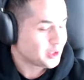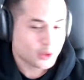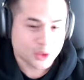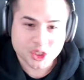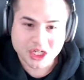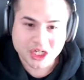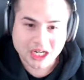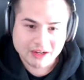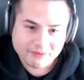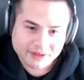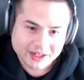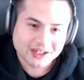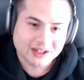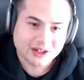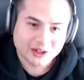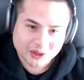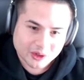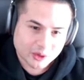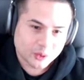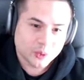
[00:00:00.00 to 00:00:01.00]
you
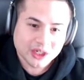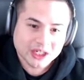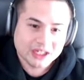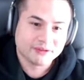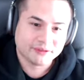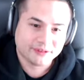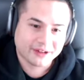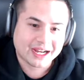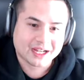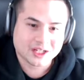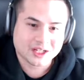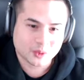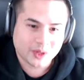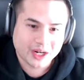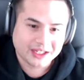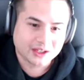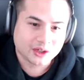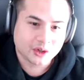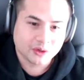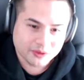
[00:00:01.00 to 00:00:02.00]
shaving really fast,
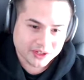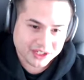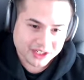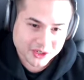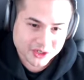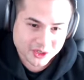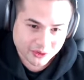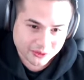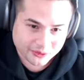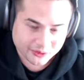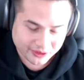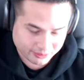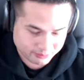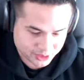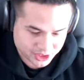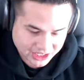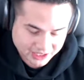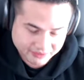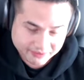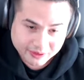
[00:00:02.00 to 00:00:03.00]
right? The convenience of
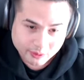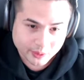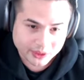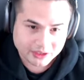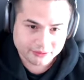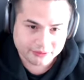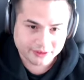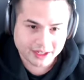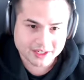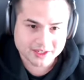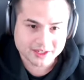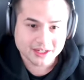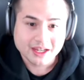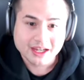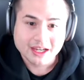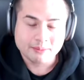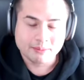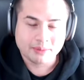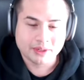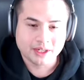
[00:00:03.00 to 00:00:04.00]
shaving really fast.
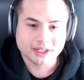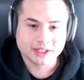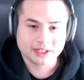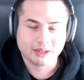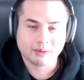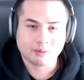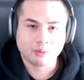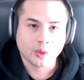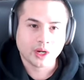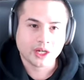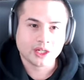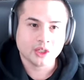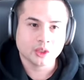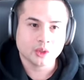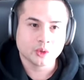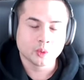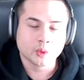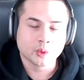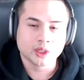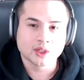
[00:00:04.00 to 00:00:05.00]
But when
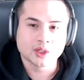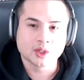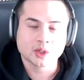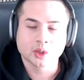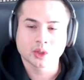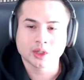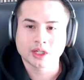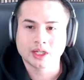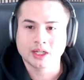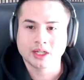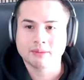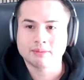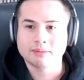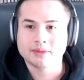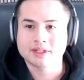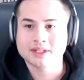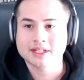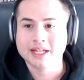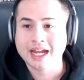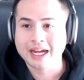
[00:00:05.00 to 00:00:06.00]
you will took
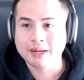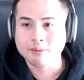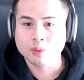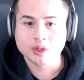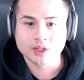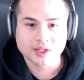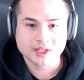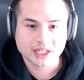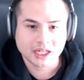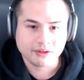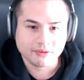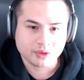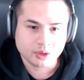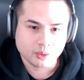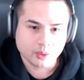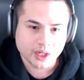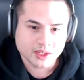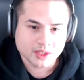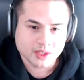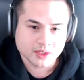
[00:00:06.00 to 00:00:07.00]
time with the safety
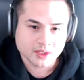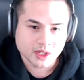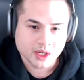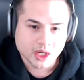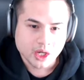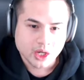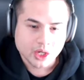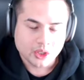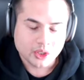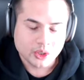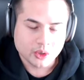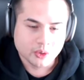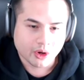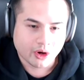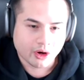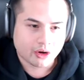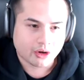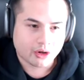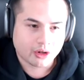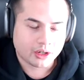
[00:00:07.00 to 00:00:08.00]
razors,
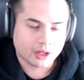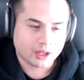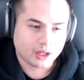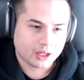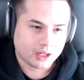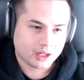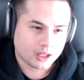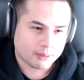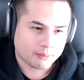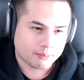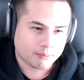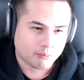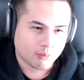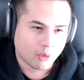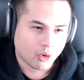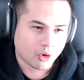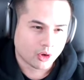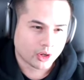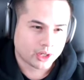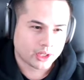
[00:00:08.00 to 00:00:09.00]
you are
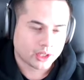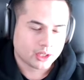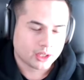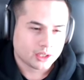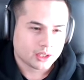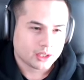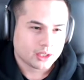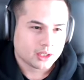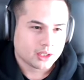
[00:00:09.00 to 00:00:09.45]
more,